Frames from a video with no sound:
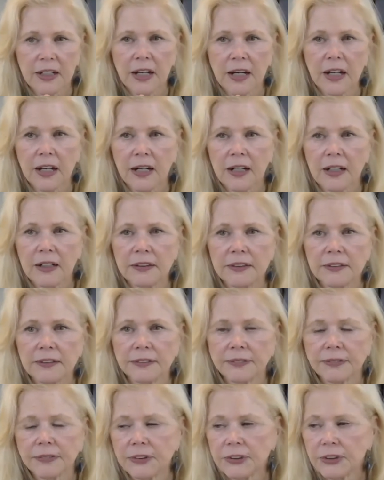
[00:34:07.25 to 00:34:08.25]
Uh,
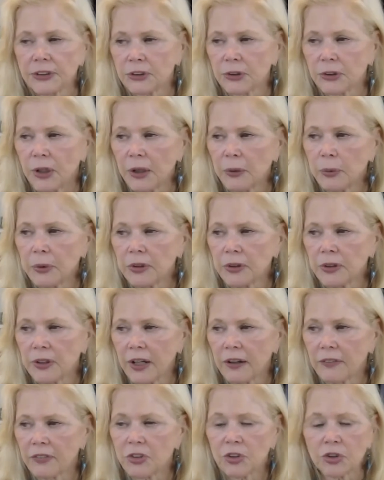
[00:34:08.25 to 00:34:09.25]
you know I wouldn't
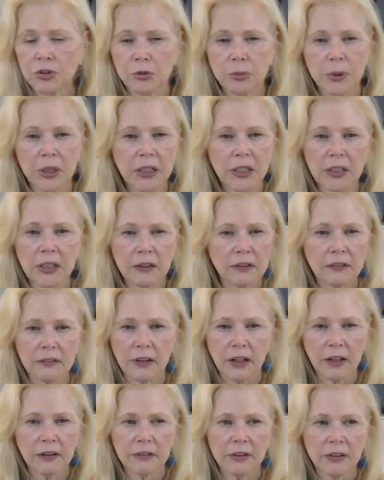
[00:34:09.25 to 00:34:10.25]
have too many
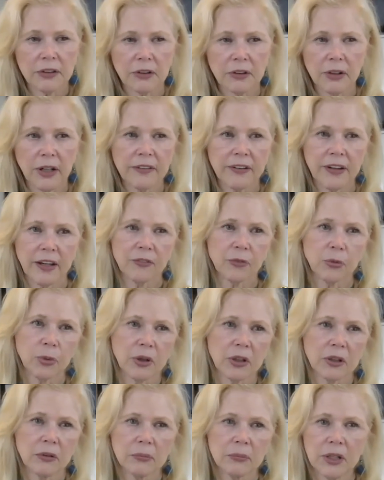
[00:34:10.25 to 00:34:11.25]
I, you know, I have
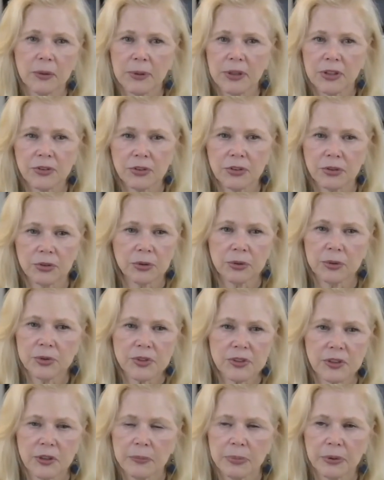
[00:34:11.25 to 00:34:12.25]
one, maybe two
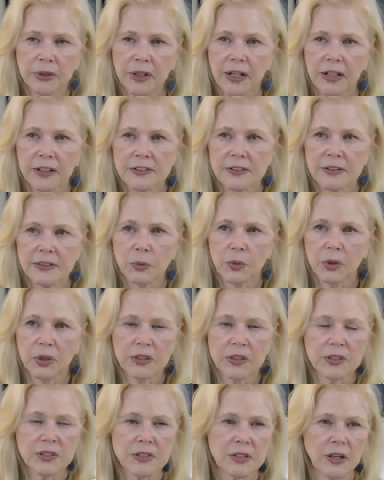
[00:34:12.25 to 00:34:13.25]
subplots, and one
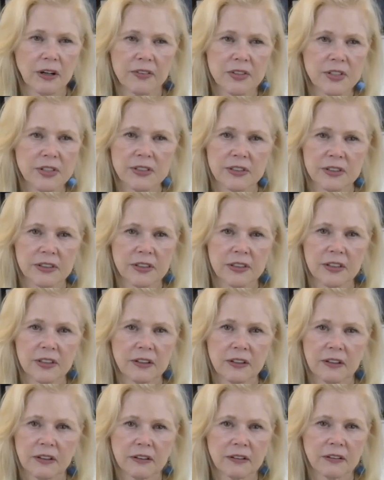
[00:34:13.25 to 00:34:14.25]
is
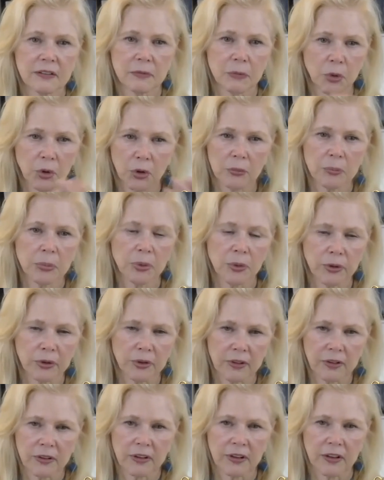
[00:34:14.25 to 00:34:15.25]
obviously more
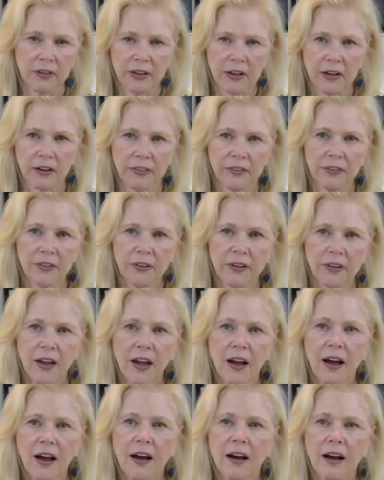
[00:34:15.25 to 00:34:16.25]
important than the other.
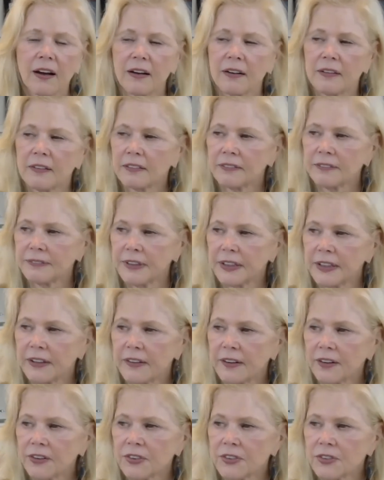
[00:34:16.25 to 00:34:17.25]
Uh, and
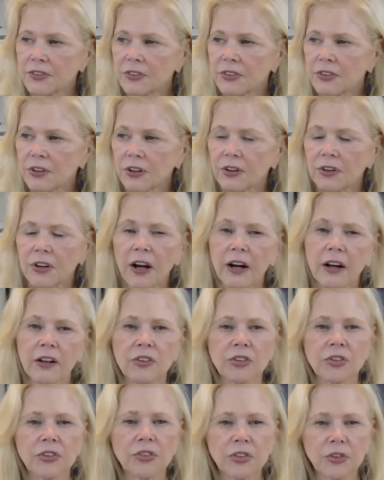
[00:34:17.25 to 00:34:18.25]
they're they're kind of
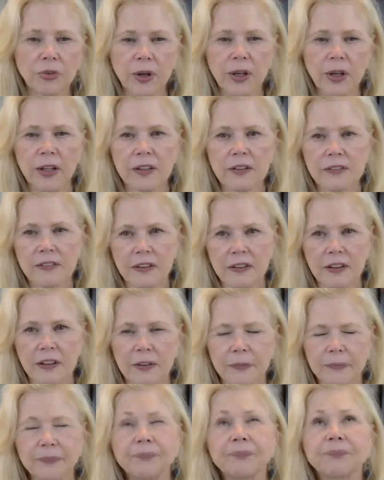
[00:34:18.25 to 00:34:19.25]
just threads.
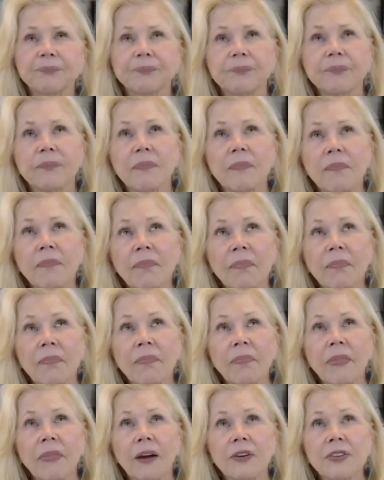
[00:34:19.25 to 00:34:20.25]
Um,
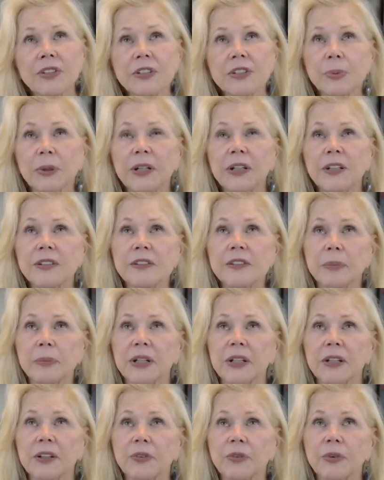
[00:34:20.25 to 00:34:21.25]
I was explaining
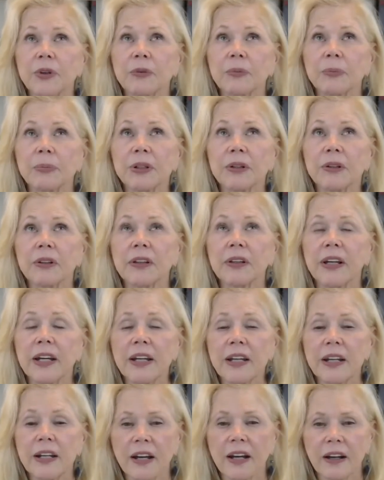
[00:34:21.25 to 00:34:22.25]
somebody to read, but
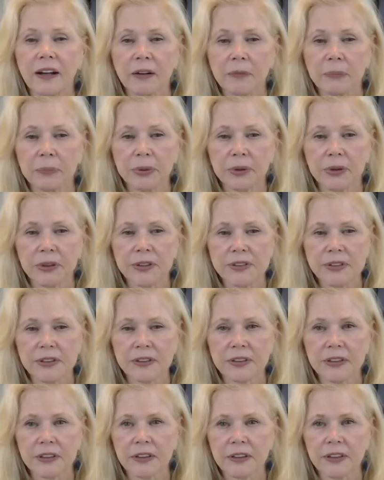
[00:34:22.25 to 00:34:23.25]
laying out a book is a
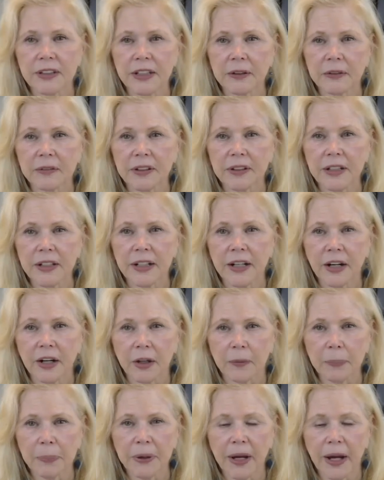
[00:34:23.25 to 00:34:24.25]
little like laying out
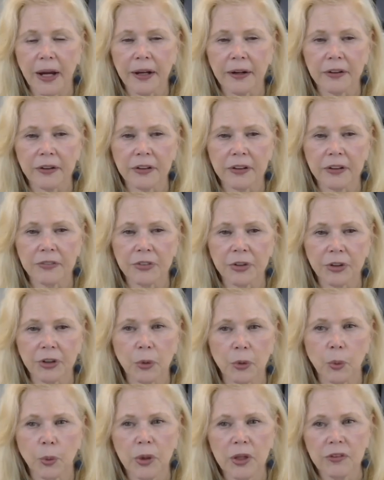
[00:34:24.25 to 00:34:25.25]
a pattern. If you're going
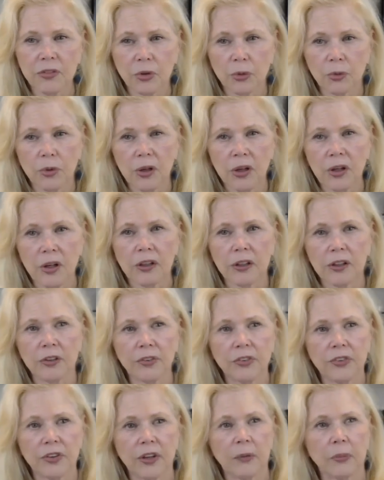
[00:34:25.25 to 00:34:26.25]
to weave a rug and you
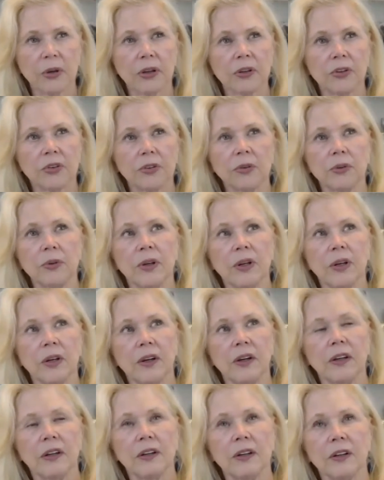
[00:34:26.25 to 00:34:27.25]
say, I'm going to do,
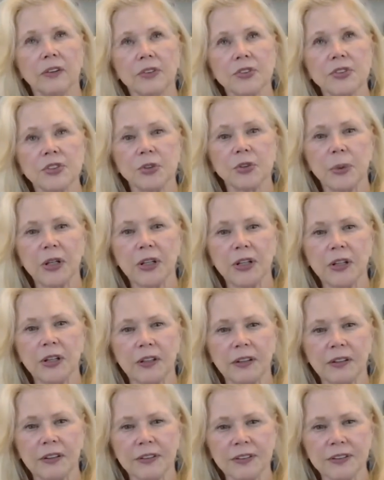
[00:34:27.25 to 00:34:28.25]
you know, so
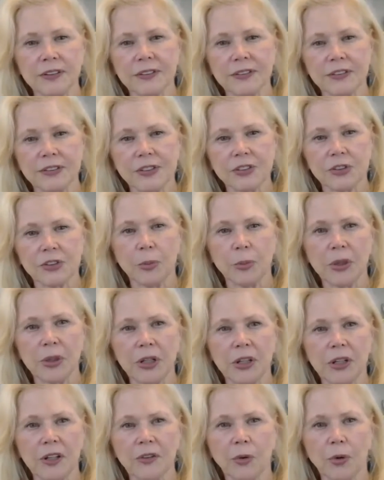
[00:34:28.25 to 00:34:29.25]
many, so
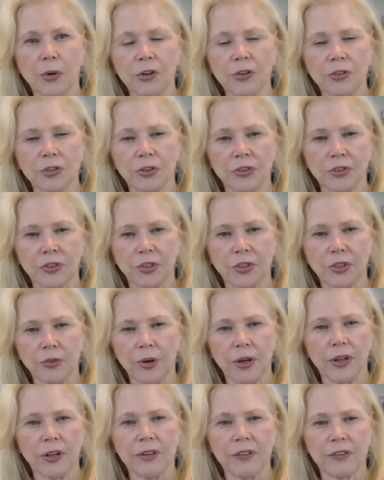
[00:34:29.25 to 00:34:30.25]
many oranges and
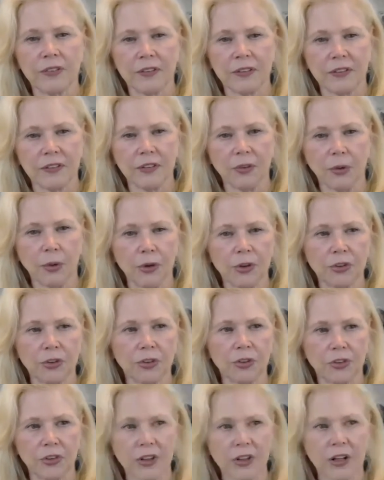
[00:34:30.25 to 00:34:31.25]
threads and
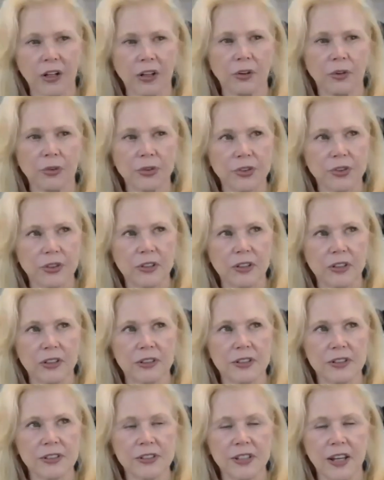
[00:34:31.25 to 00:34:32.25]
oranges and yellows and,
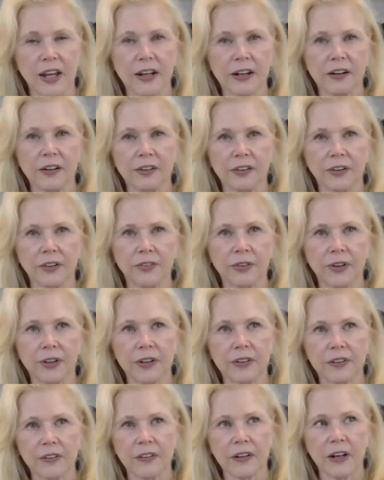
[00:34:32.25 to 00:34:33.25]
and sand color
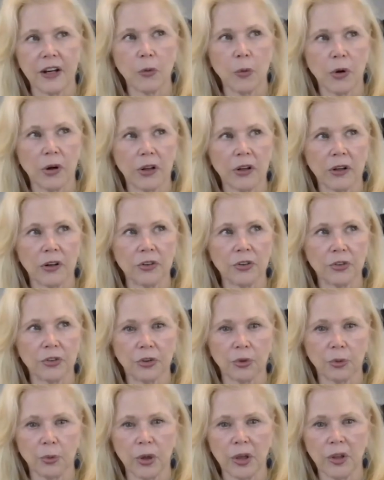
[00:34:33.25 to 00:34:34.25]
threads. And then I want to introduce
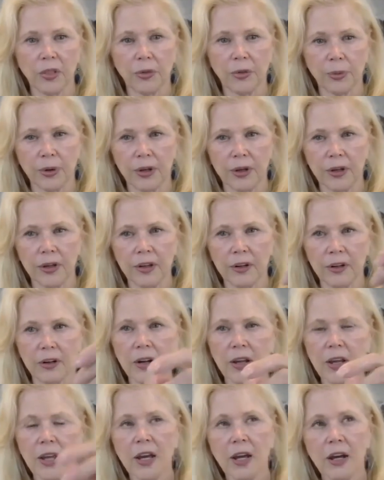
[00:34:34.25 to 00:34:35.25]
a red thread here.
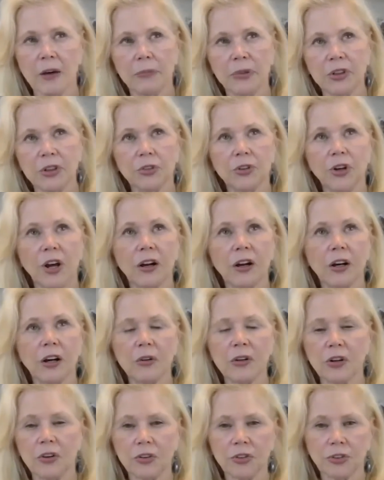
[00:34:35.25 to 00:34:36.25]
But you're not going to
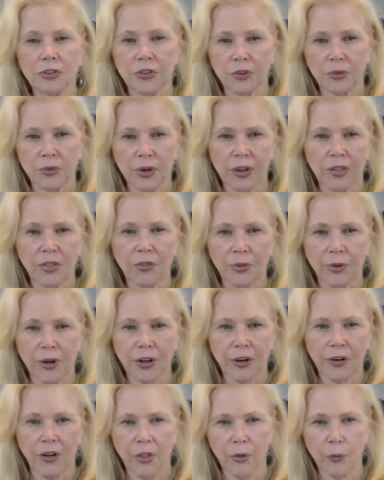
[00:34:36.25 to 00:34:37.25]
introduce the red
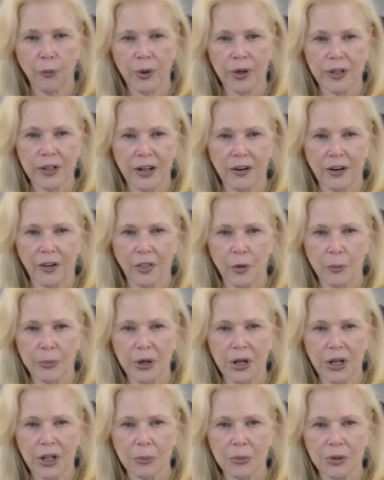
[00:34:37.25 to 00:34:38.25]
thread all the way down in the
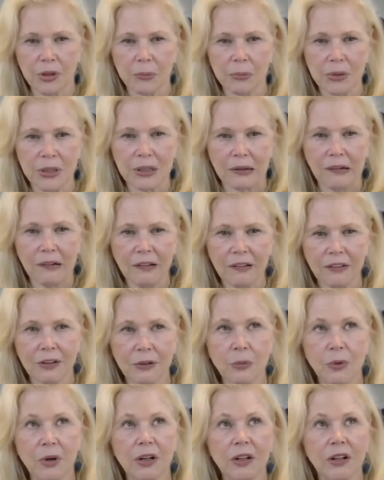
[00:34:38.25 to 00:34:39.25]
bottom of the middle. You
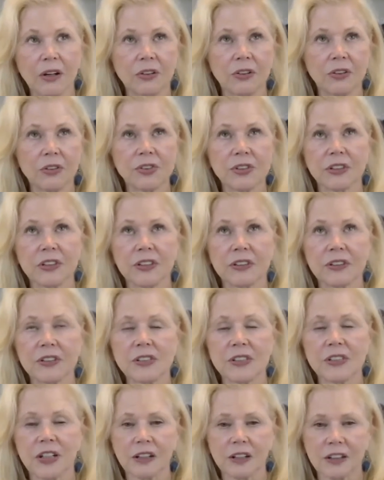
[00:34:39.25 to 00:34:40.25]
want to introduce a little
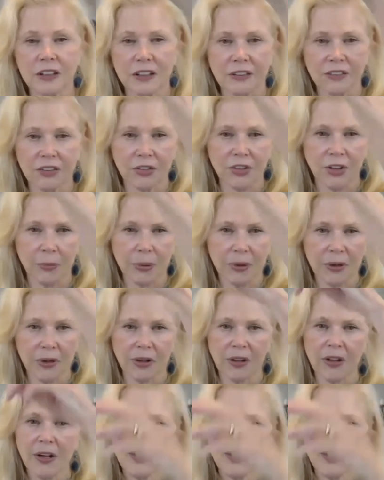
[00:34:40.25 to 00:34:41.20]
subtlety up here.